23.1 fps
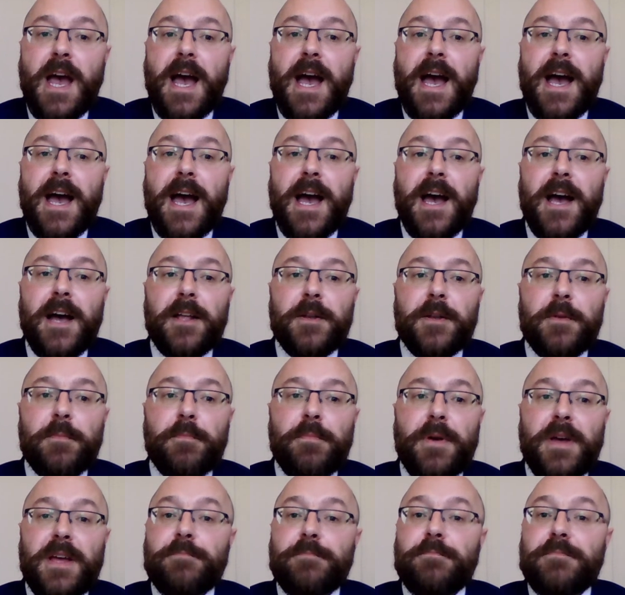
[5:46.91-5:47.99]
and
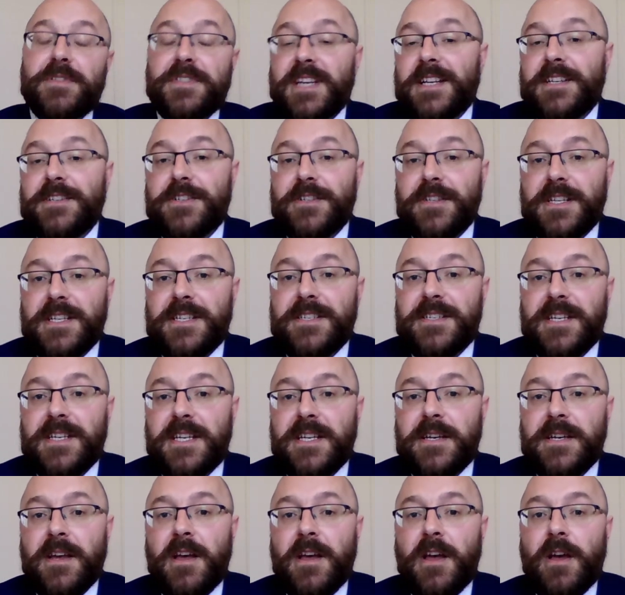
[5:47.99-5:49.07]
potentially
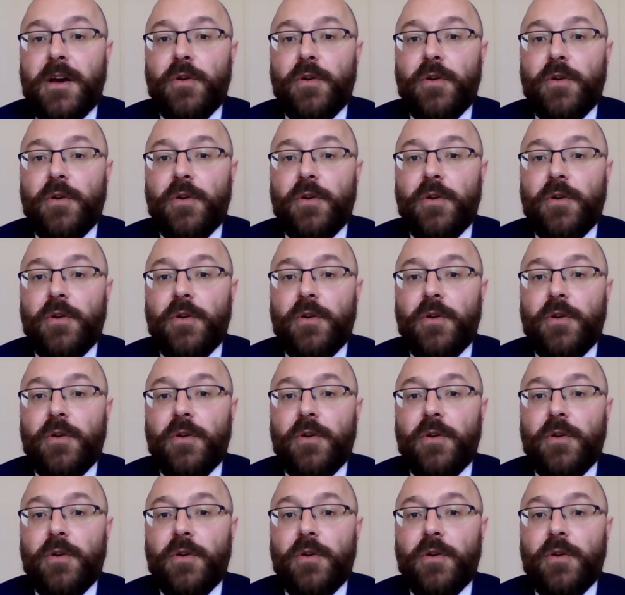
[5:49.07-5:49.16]
seek